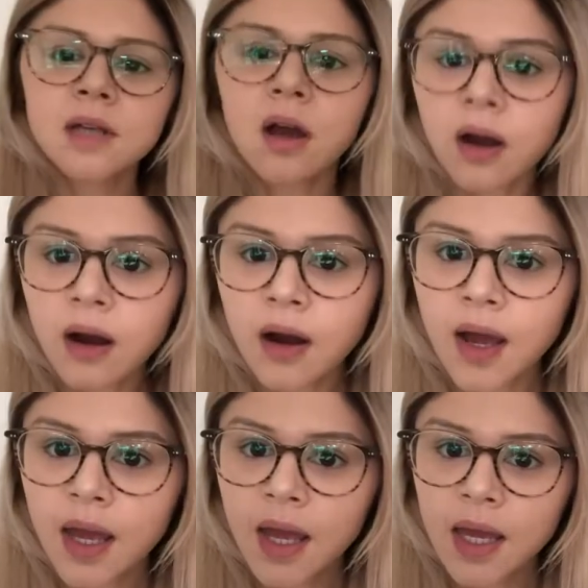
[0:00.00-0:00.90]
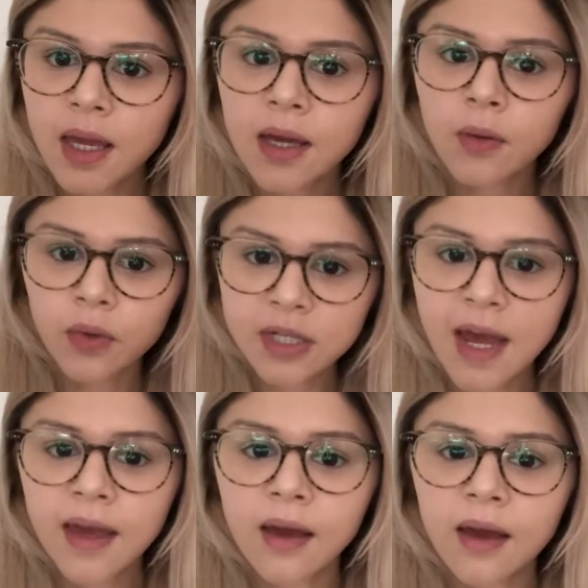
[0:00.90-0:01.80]
I would
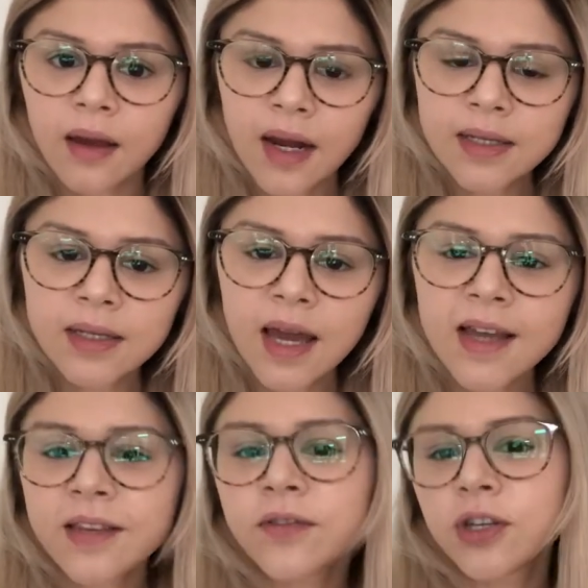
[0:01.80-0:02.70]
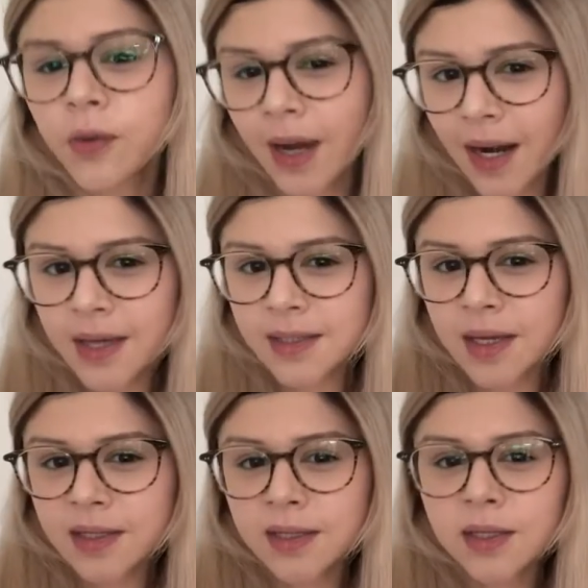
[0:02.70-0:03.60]
take glasses case if you do wear
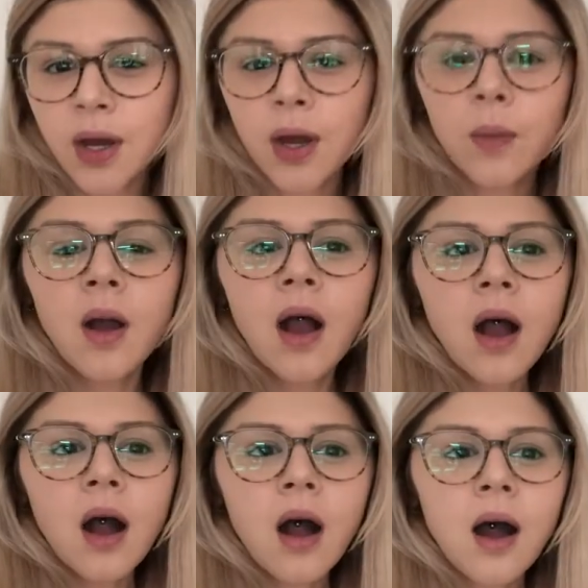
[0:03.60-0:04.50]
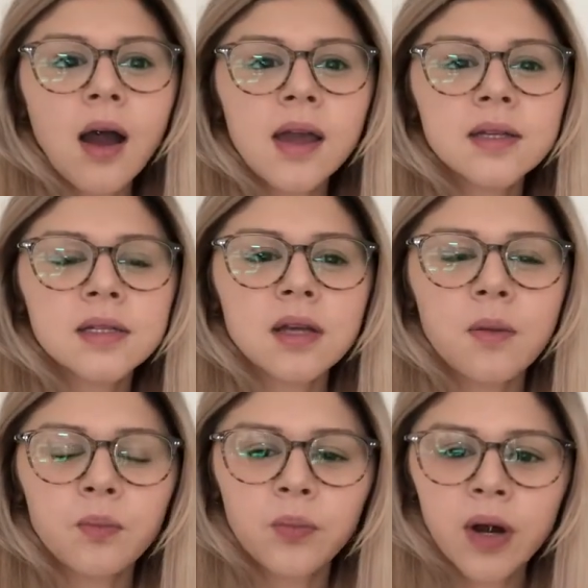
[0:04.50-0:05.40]
glasses. So I'd
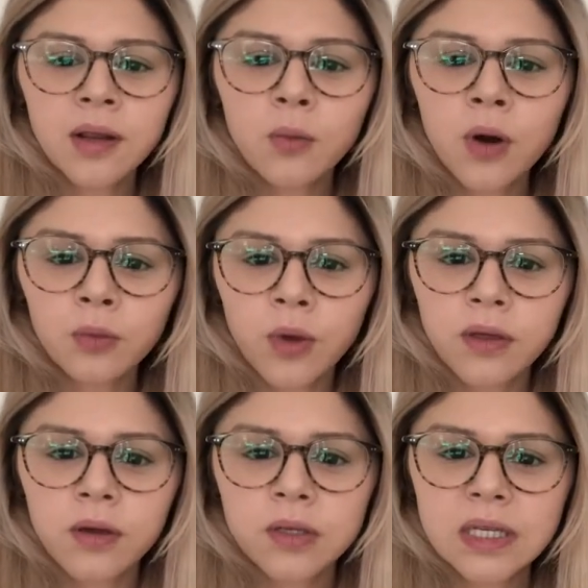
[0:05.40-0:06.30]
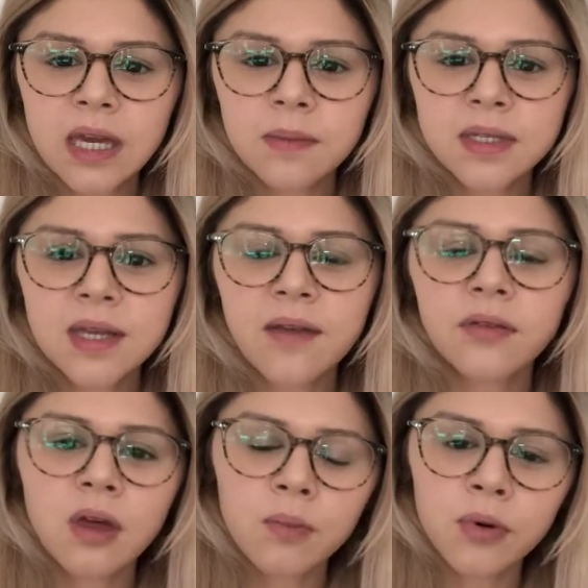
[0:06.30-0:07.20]
bring one with you to keep them safe,
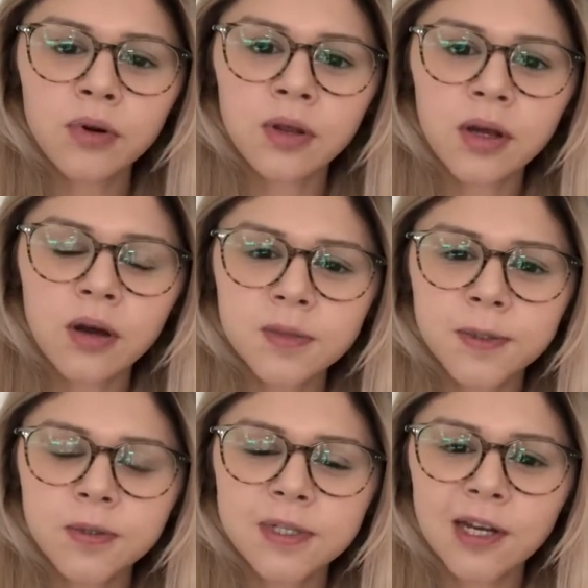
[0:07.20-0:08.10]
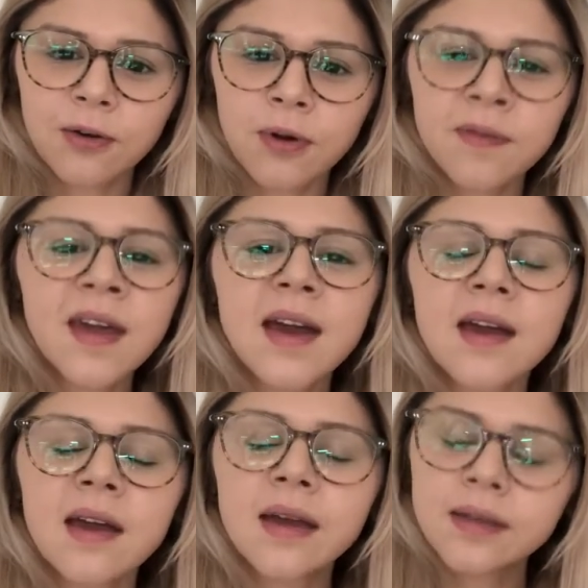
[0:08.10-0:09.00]
and they'll put another hospital sticker on there,
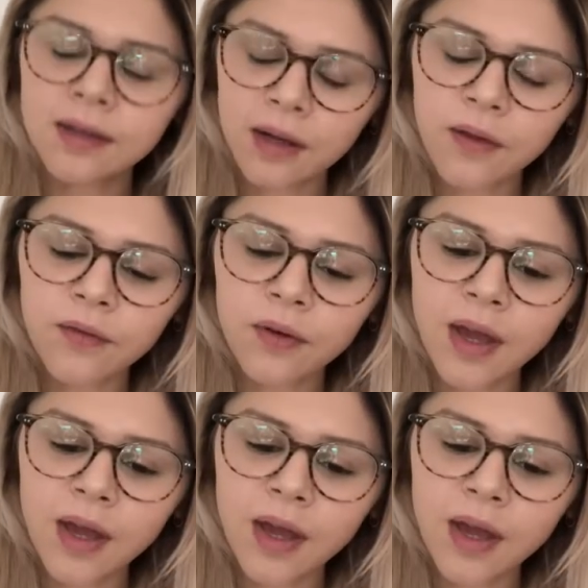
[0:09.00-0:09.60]
you know, for